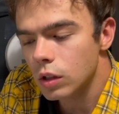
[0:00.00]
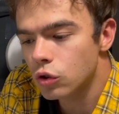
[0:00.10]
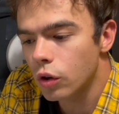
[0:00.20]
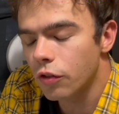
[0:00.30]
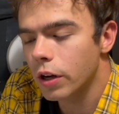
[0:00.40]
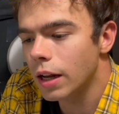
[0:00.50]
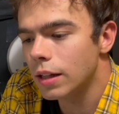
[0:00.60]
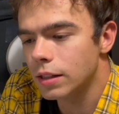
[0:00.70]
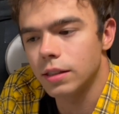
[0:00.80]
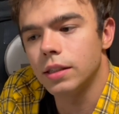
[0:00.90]
so if you're going to
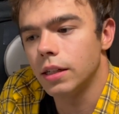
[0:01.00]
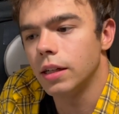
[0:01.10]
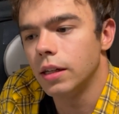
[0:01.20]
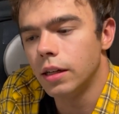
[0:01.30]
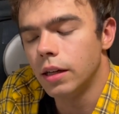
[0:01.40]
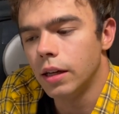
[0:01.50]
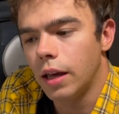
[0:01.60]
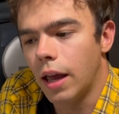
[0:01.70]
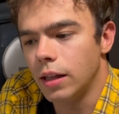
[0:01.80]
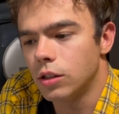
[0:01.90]
listen to
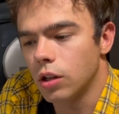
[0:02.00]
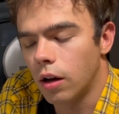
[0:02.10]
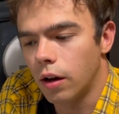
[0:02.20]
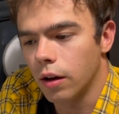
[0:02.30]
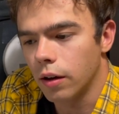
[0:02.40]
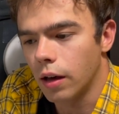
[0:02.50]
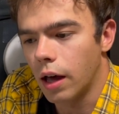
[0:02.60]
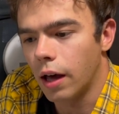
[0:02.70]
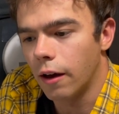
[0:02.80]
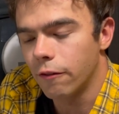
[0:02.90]
any song
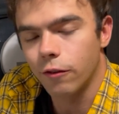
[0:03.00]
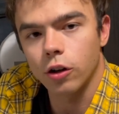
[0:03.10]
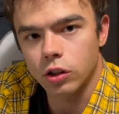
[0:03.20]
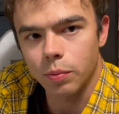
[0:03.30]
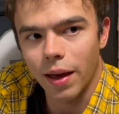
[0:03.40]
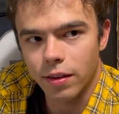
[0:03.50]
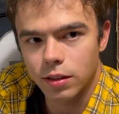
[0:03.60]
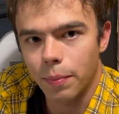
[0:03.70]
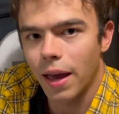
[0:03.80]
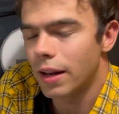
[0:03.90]
uh, first by
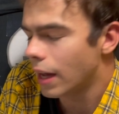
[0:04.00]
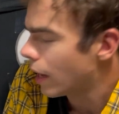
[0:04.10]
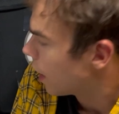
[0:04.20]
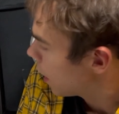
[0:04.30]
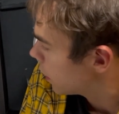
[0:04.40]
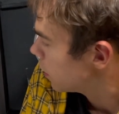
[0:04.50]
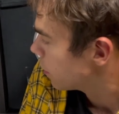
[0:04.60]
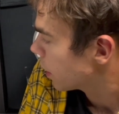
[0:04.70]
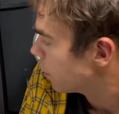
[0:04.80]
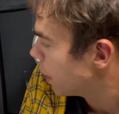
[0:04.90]
this band, I highly
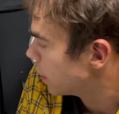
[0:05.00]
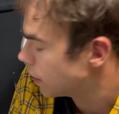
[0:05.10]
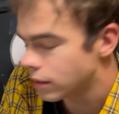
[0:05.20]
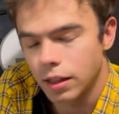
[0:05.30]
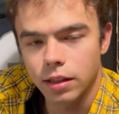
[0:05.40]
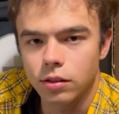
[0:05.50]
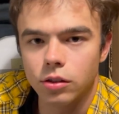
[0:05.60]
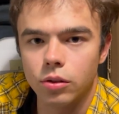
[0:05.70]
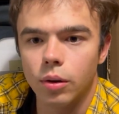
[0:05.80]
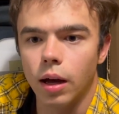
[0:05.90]
recommend listening
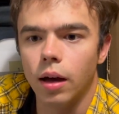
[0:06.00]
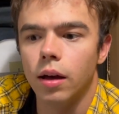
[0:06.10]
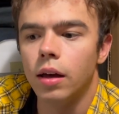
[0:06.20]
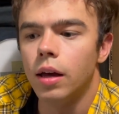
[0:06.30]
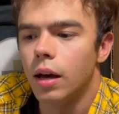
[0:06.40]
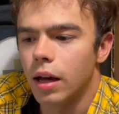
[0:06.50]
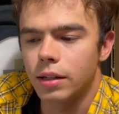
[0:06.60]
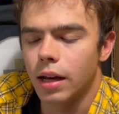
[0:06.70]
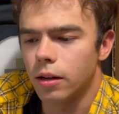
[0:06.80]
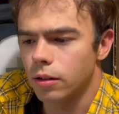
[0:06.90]
to uh,
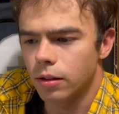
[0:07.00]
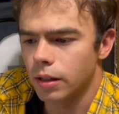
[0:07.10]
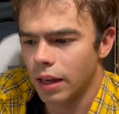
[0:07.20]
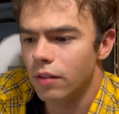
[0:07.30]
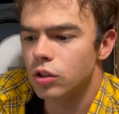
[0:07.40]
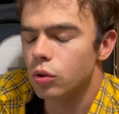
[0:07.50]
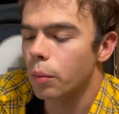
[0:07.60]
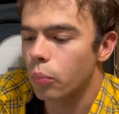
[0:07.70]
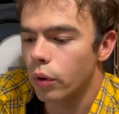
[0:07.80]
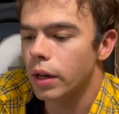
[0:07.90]
Untitled. Gives you a
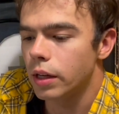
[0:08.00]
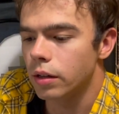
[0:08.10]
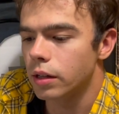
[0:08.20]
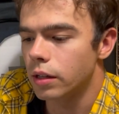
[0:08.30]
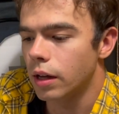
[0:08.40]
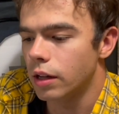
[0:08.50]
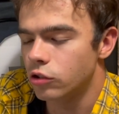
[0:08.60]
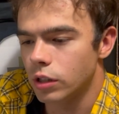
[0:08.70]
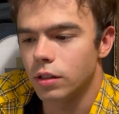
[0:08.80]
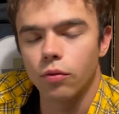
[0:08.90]
pretty good uh,
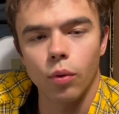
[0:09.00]
gist of